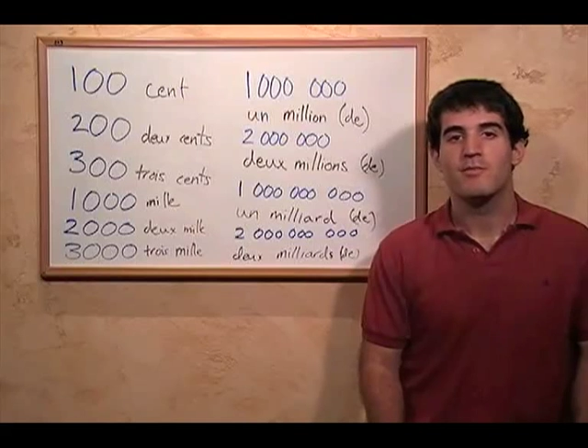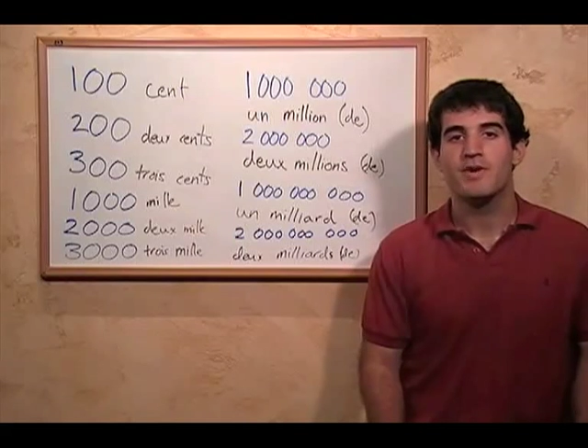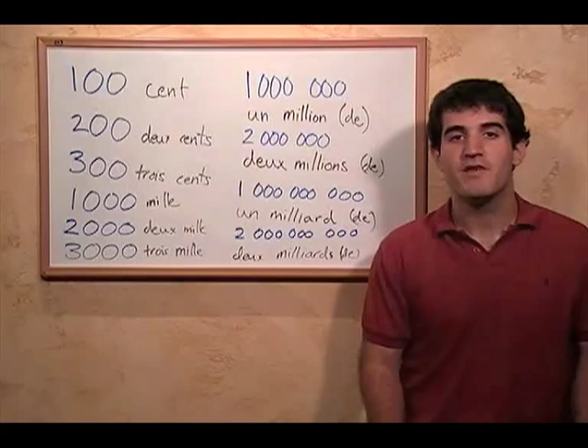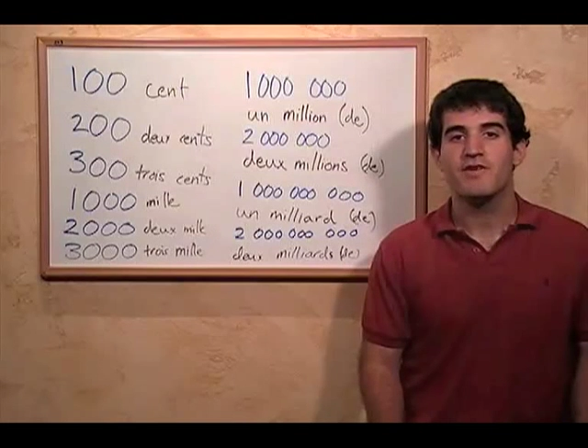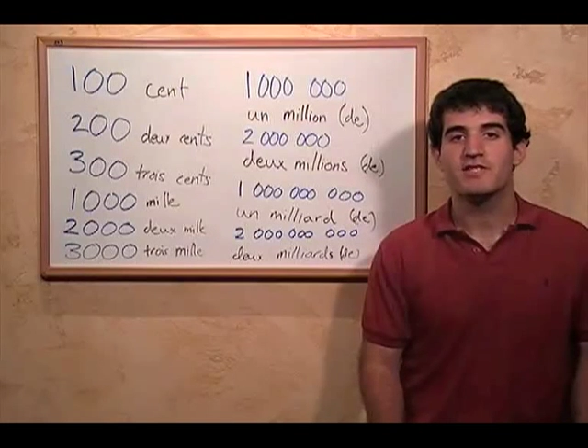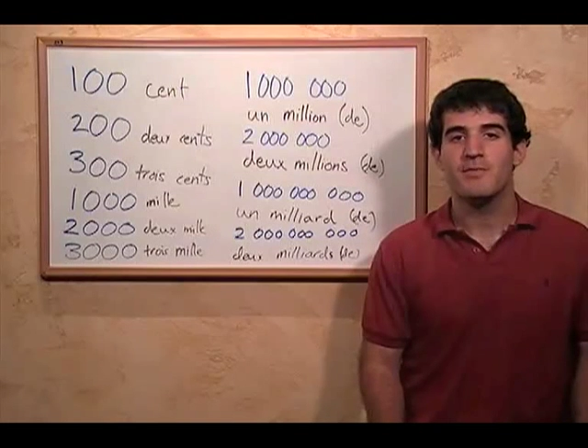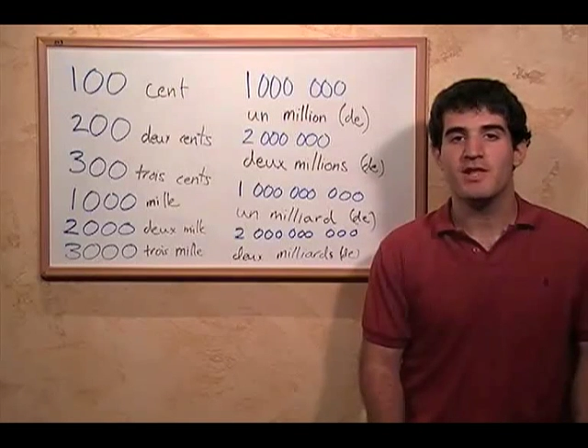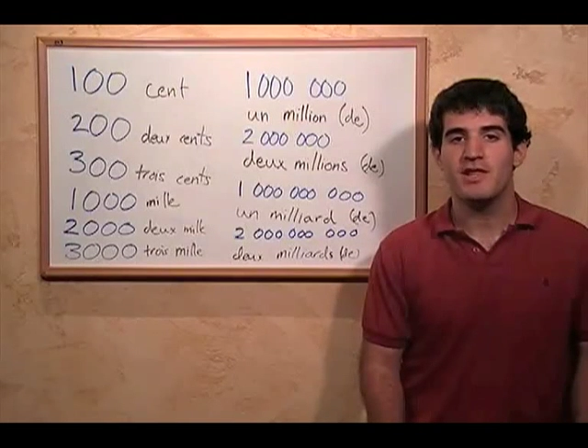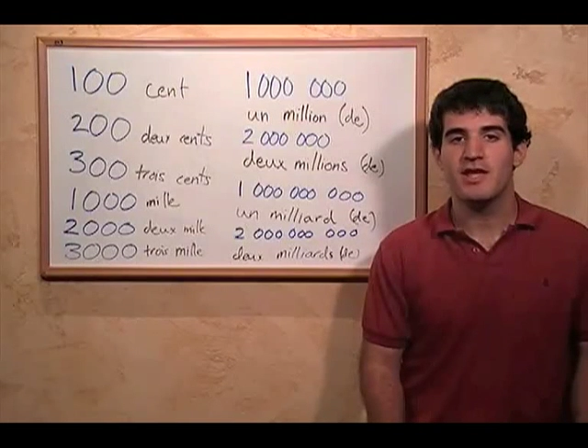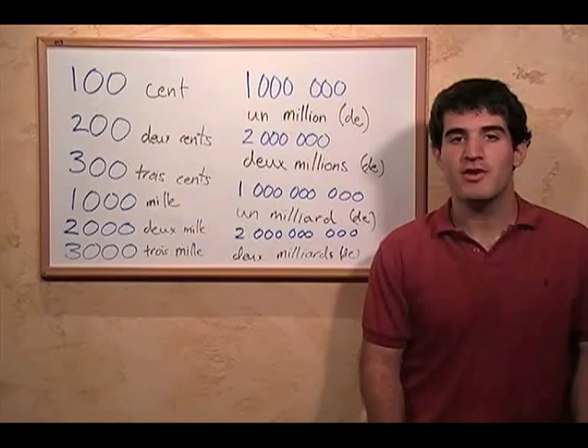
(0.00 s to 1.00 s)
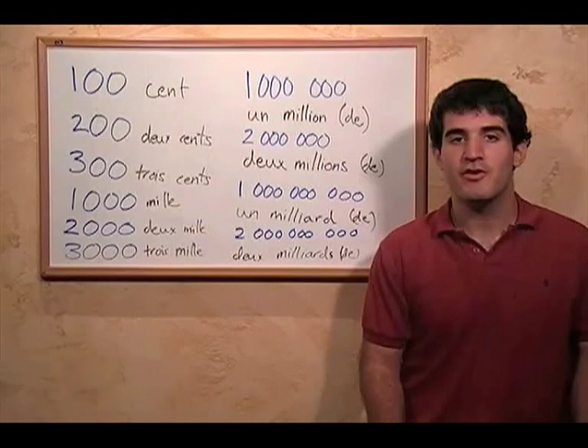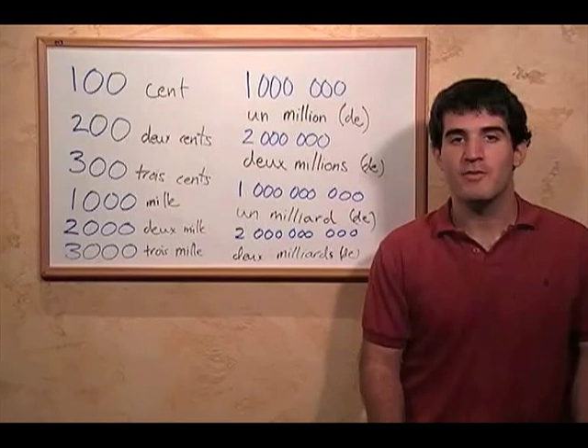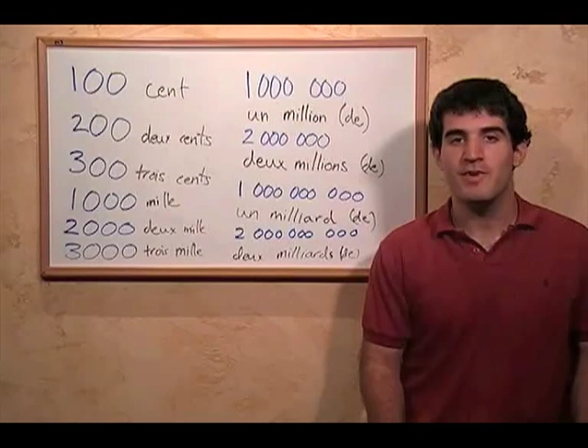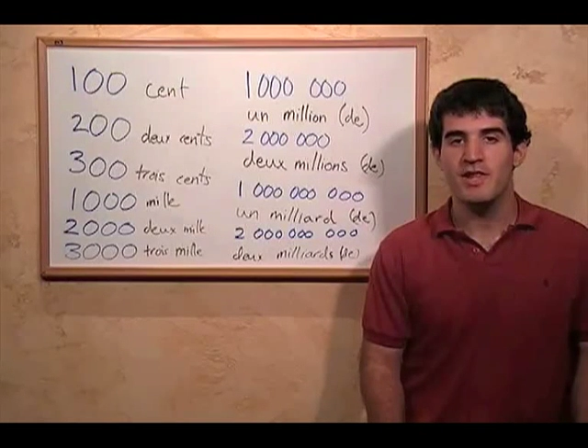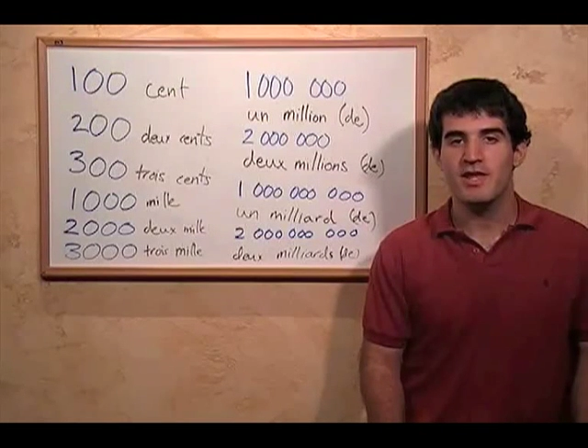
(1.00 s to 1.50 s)
But if it's a million or a
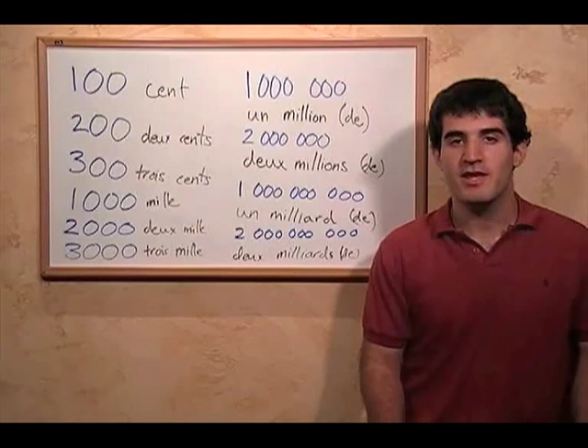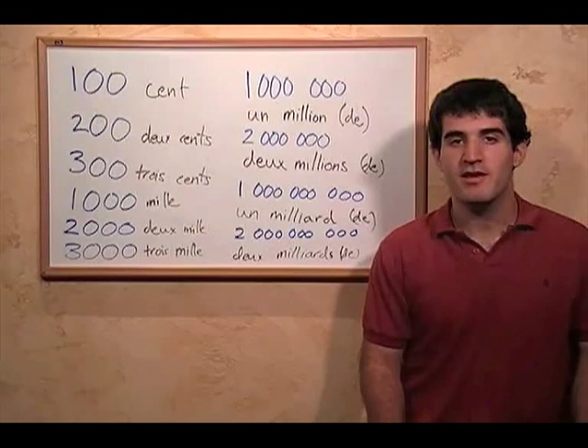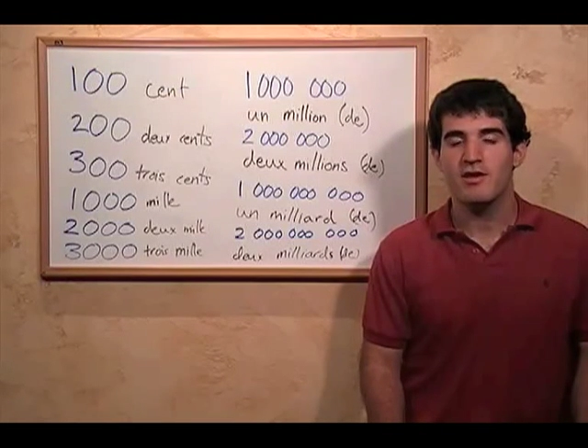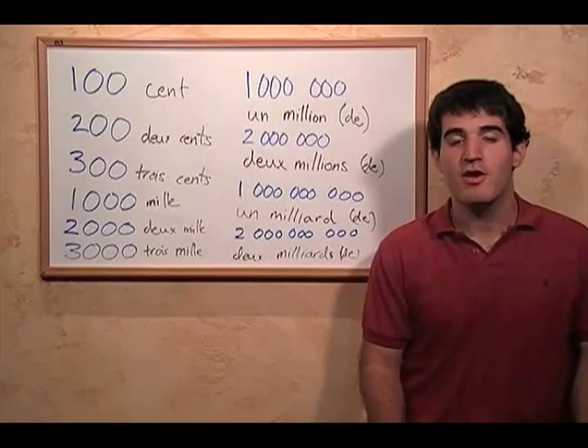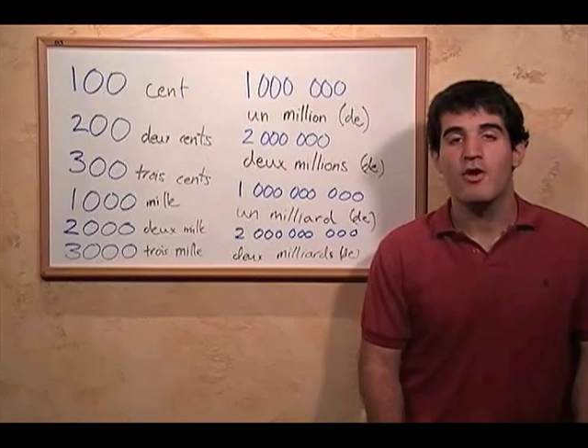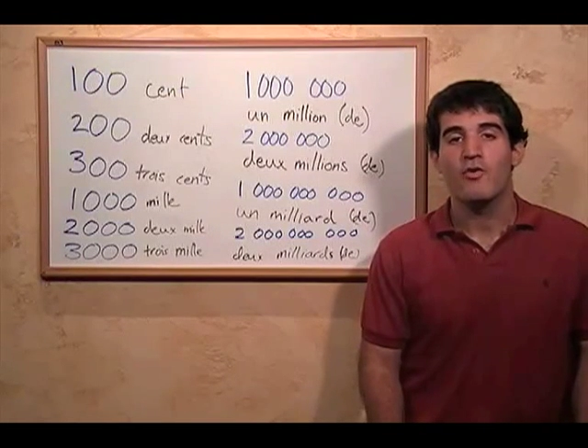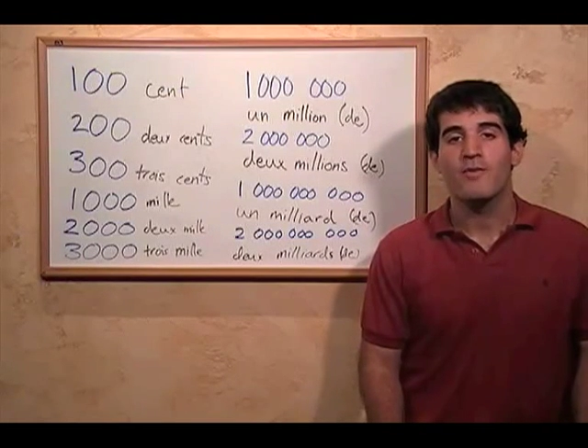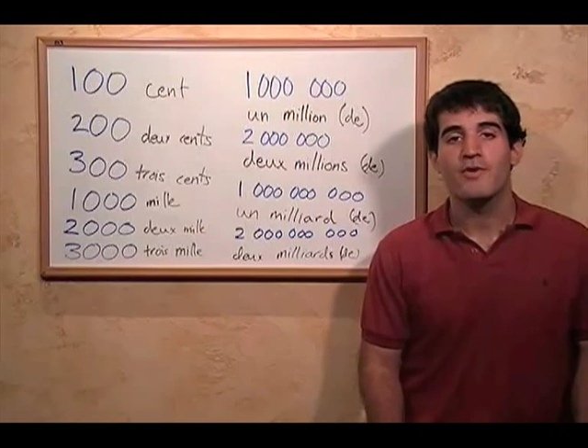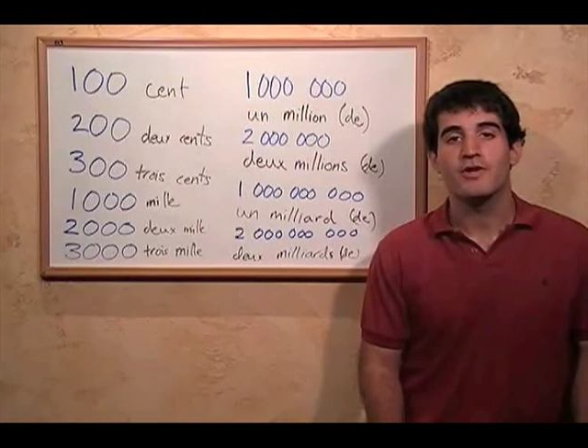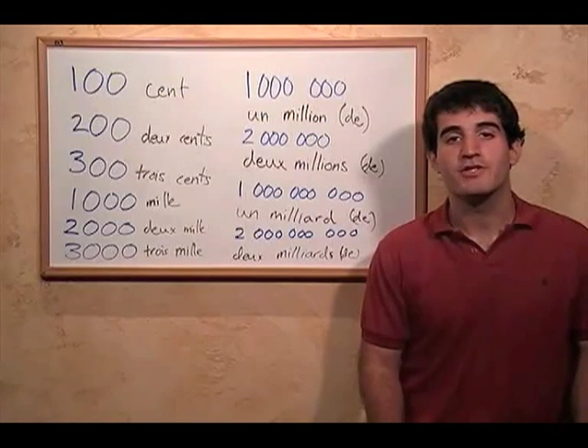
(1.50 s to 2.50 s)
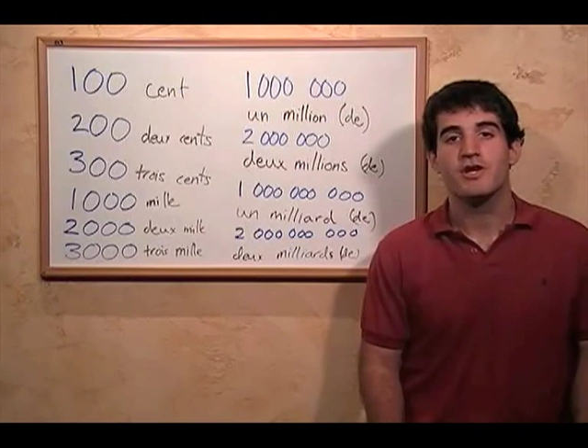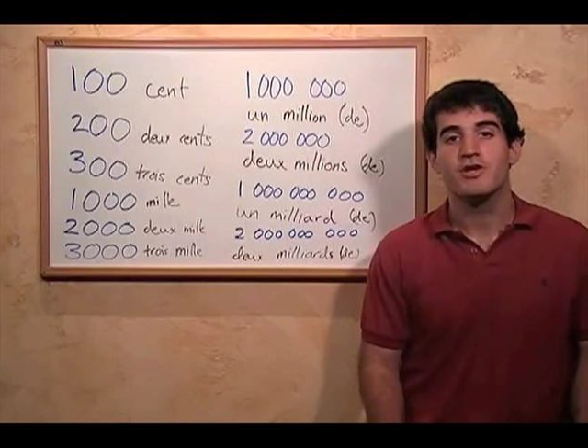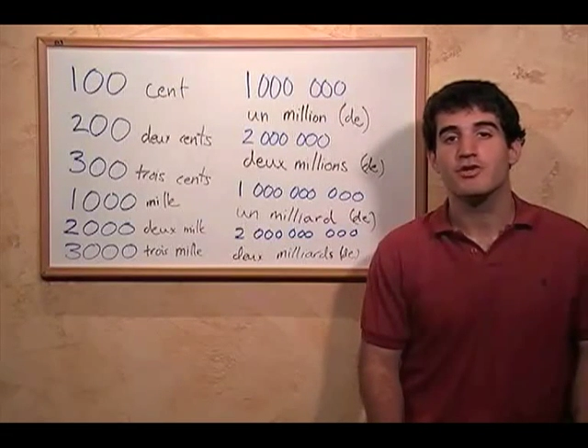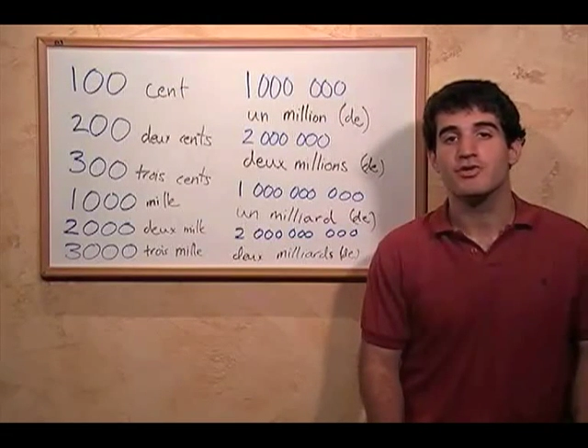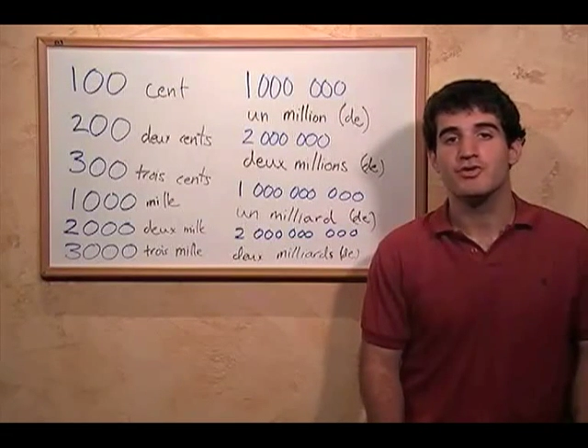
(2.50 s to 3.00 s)
billion, we put
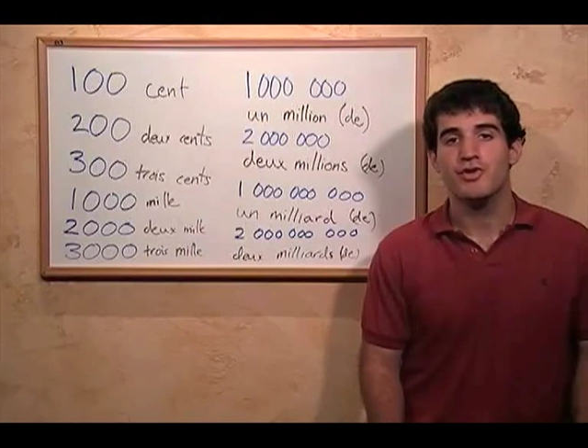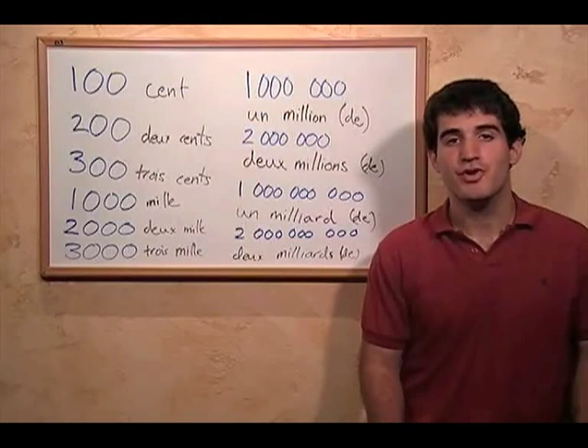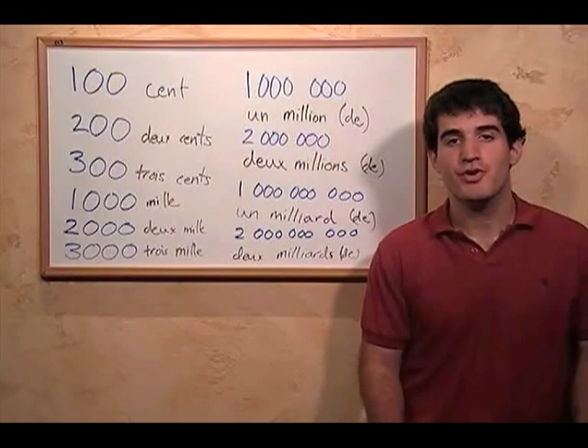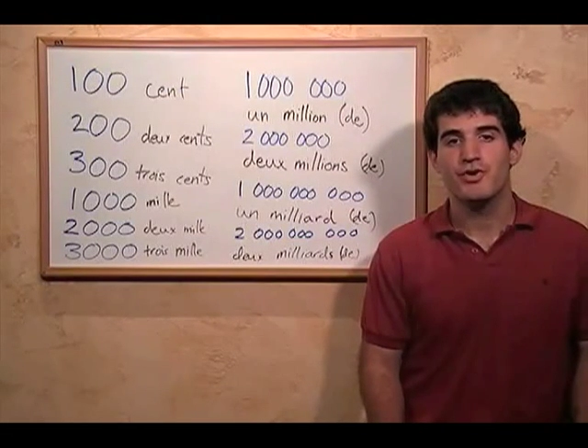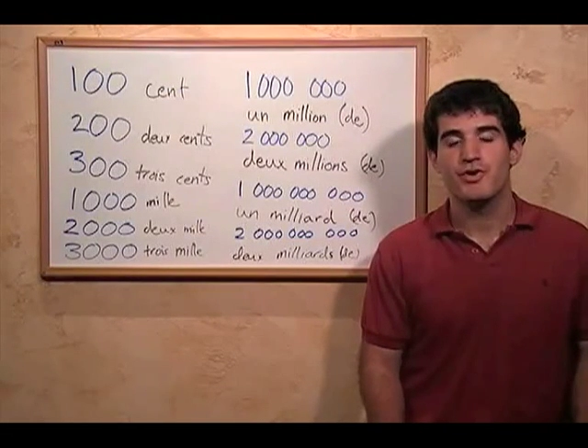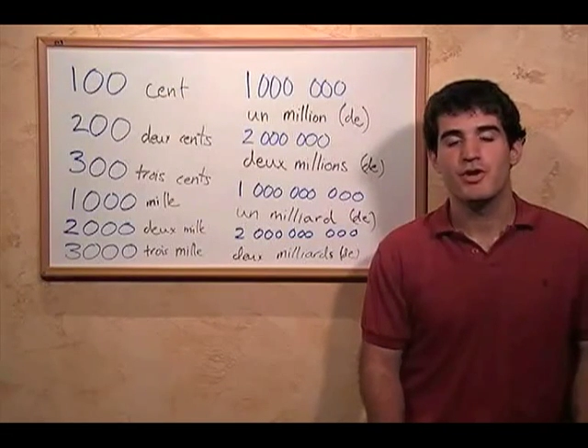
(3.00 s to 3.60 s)
de